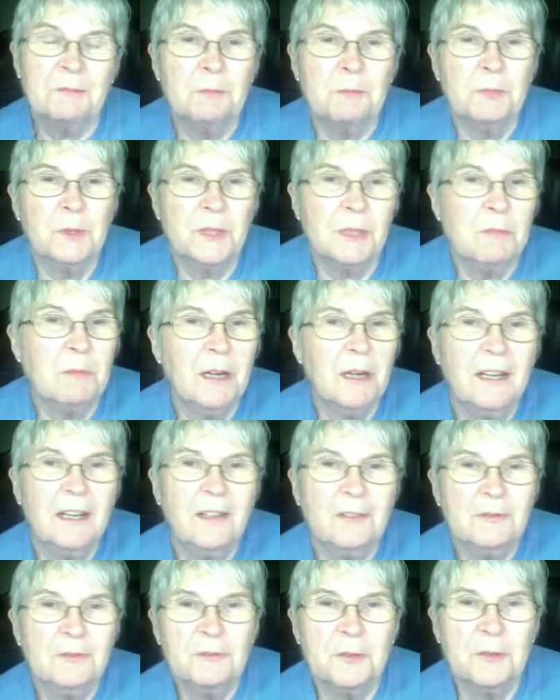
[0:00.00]
put them
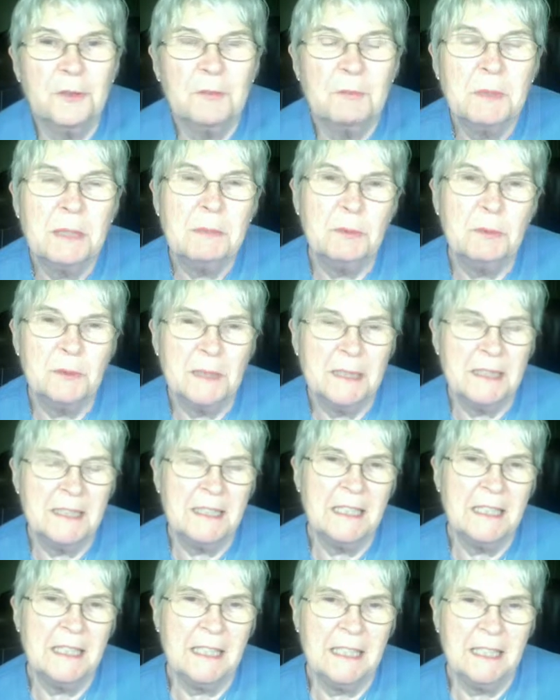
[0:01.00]
out for people to
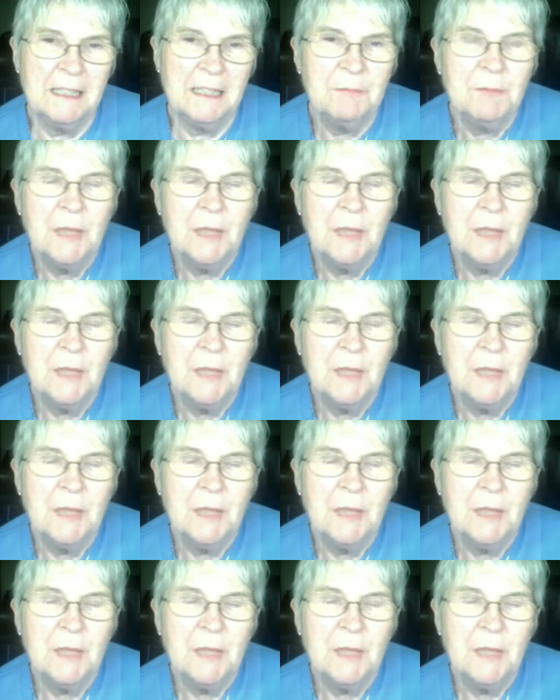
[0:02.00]
see.